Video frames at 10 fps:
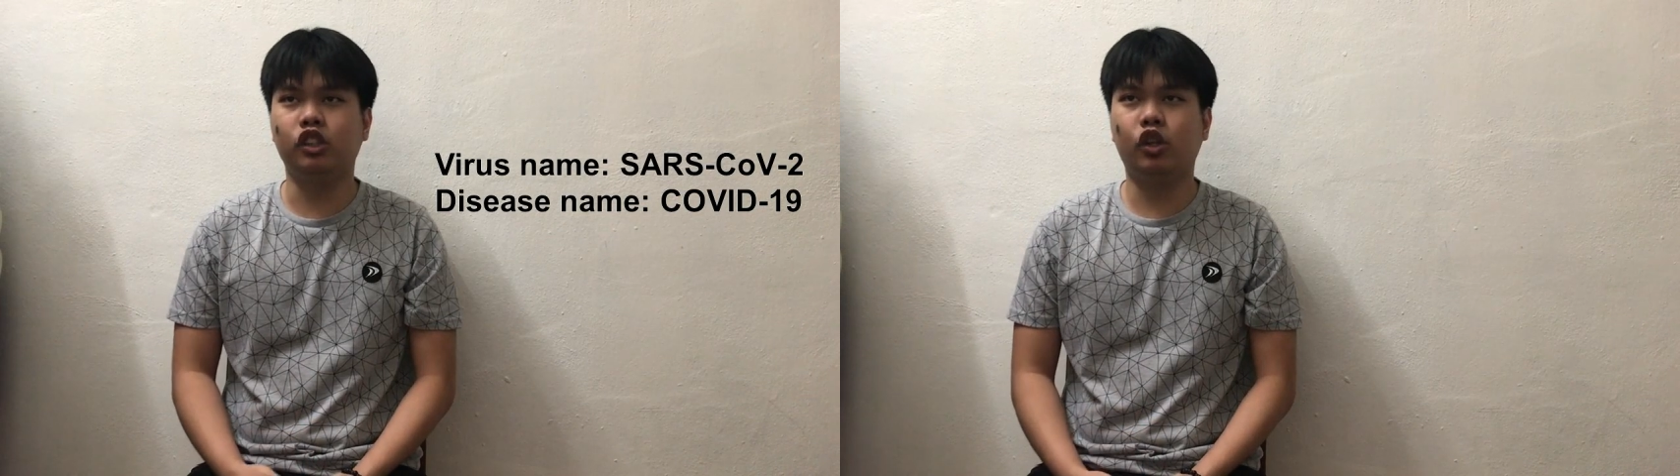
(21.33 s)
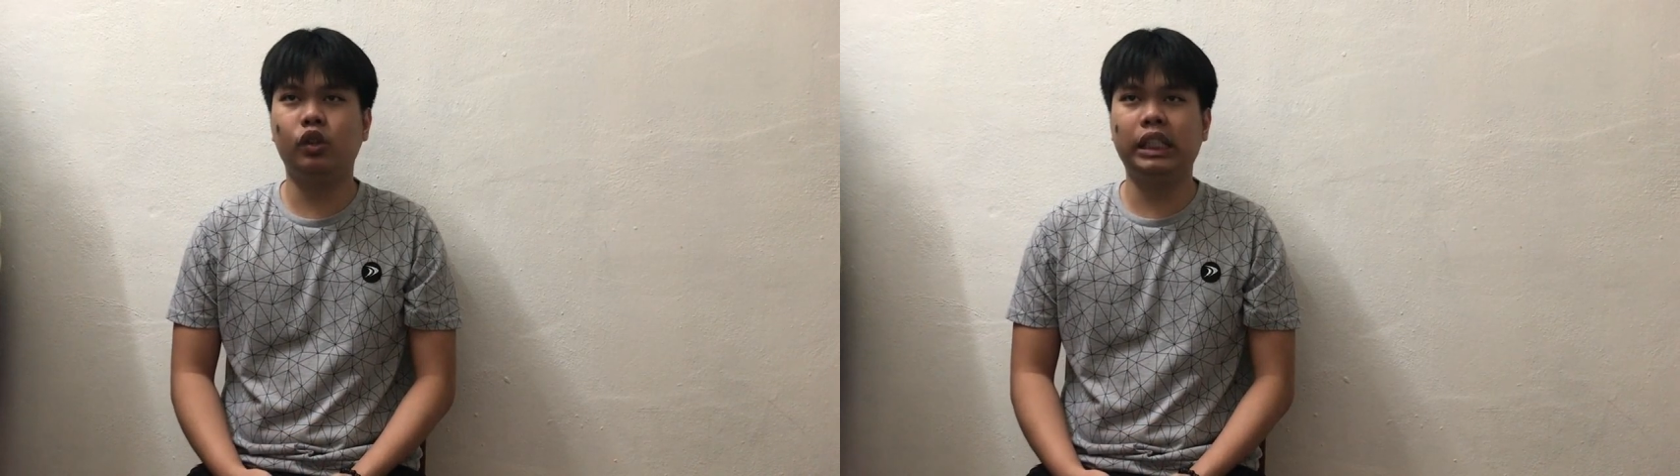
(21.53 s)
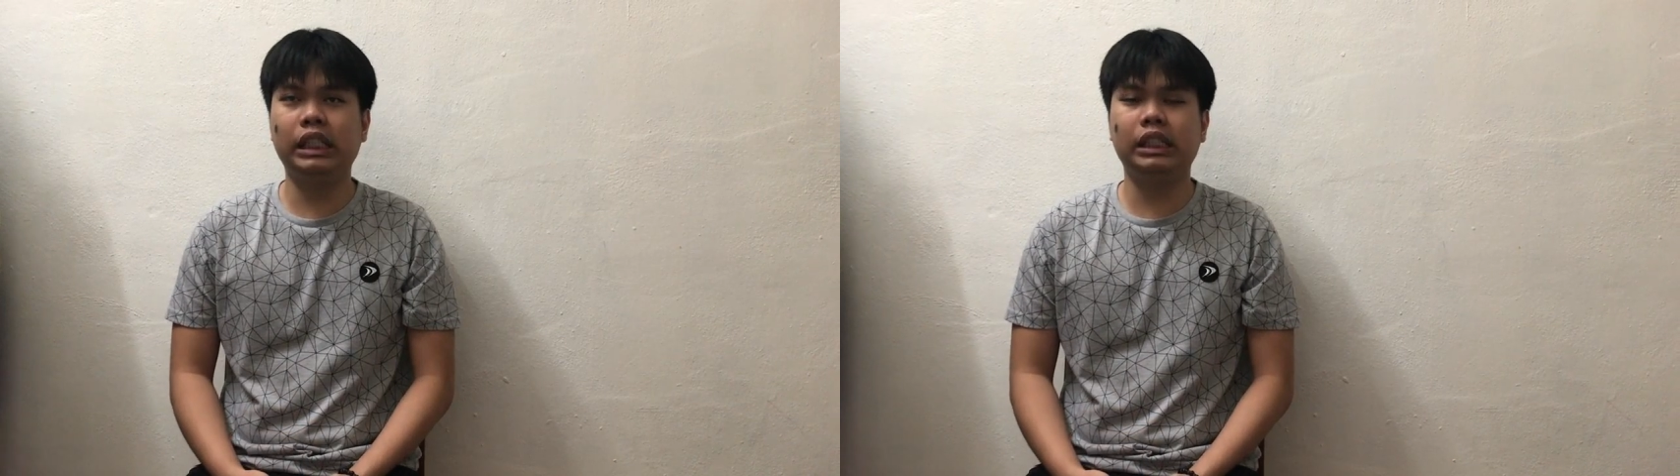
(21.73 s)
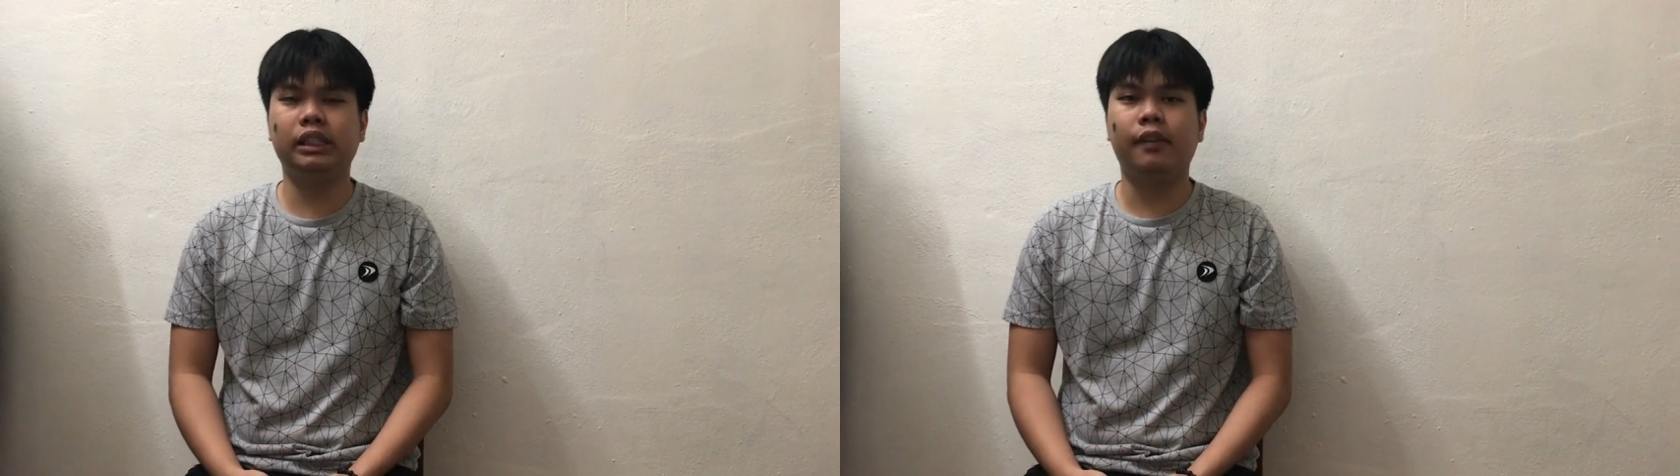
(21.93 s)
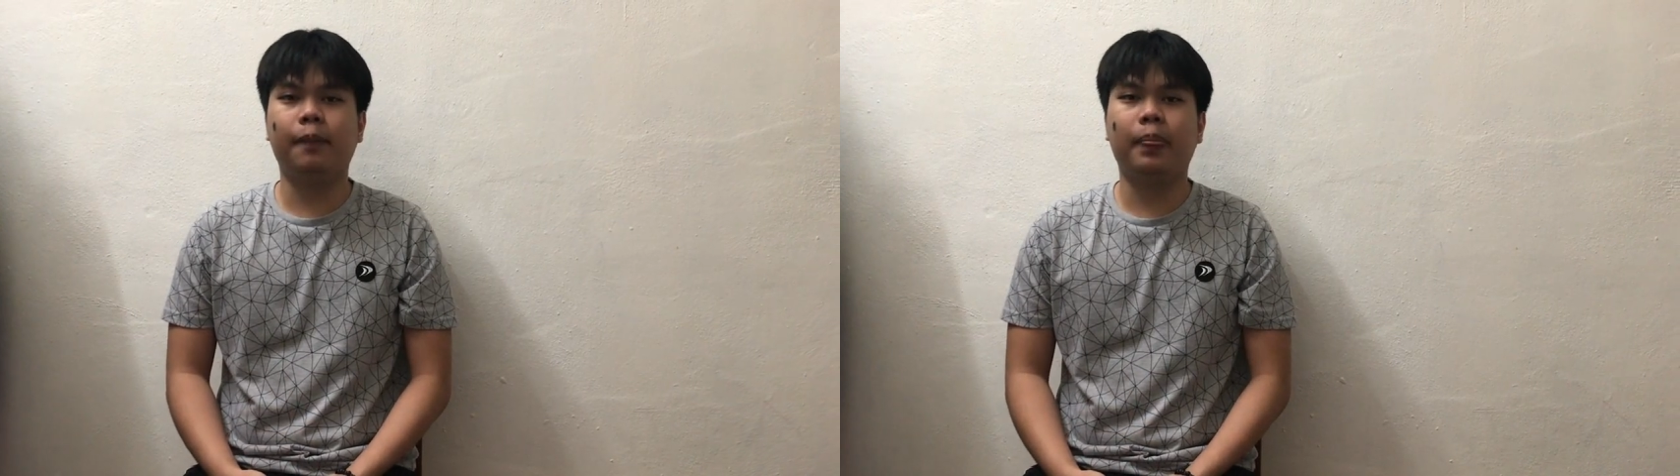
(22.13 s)
So
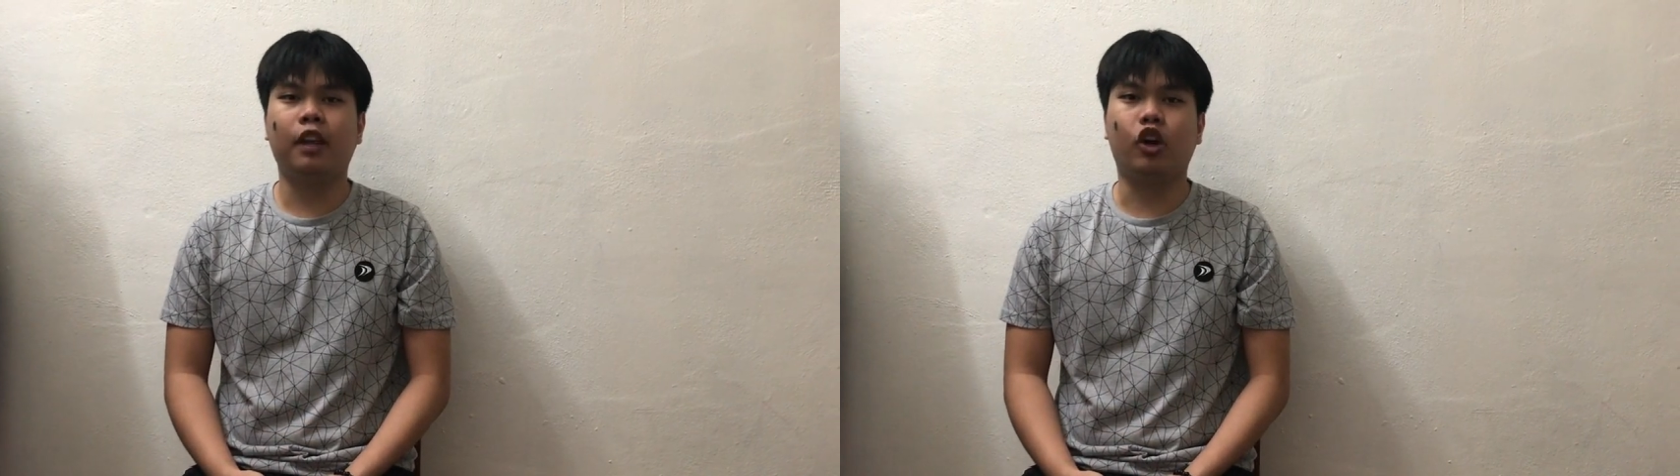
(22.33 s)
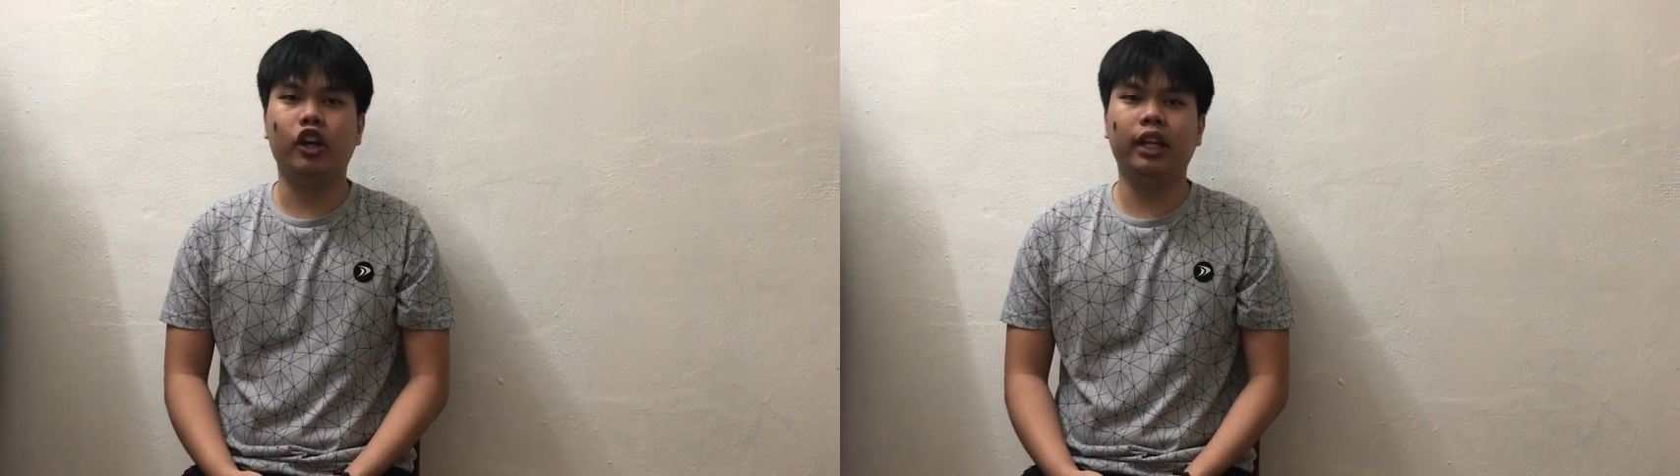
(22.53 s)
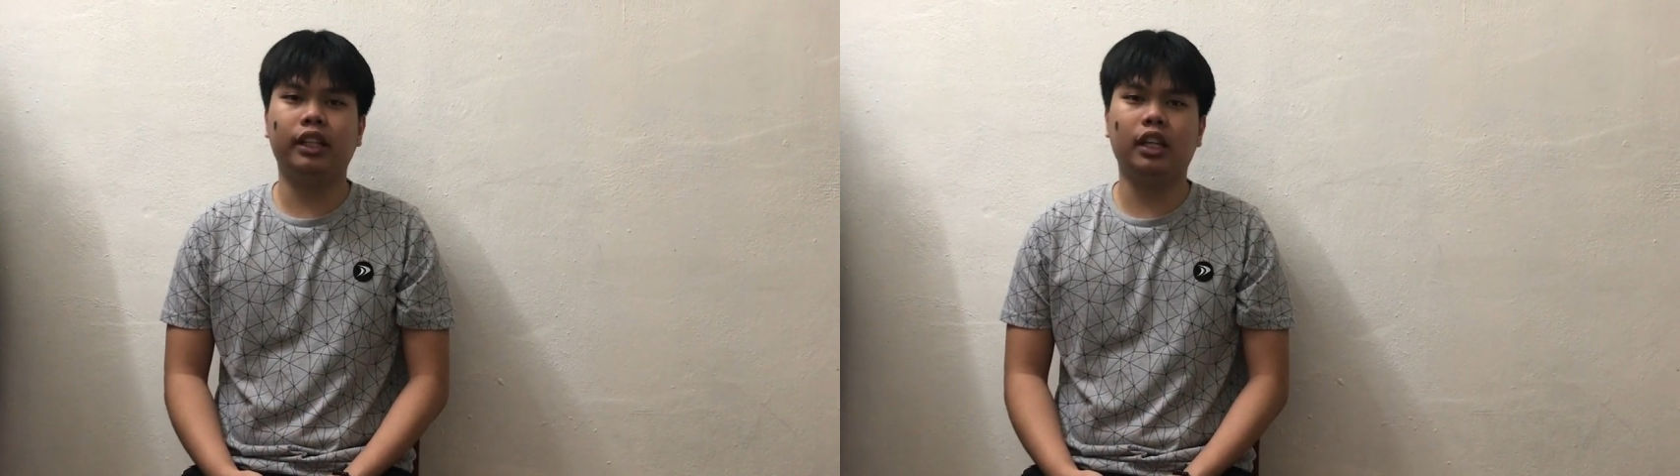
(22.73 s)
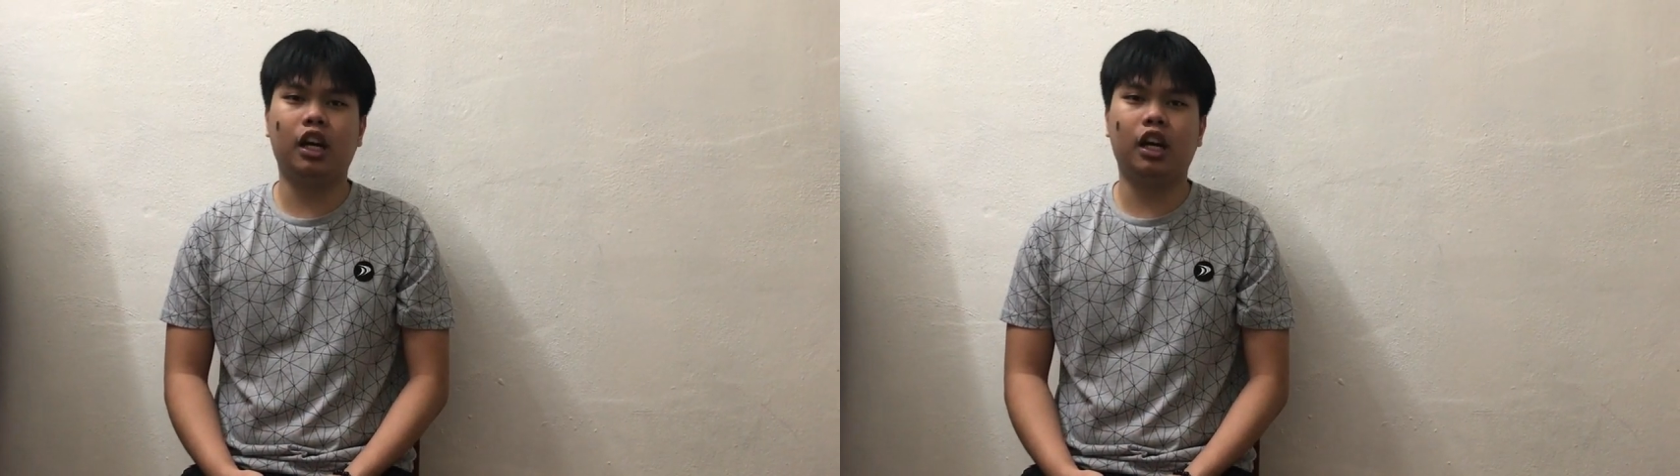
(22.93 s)
this COVID-19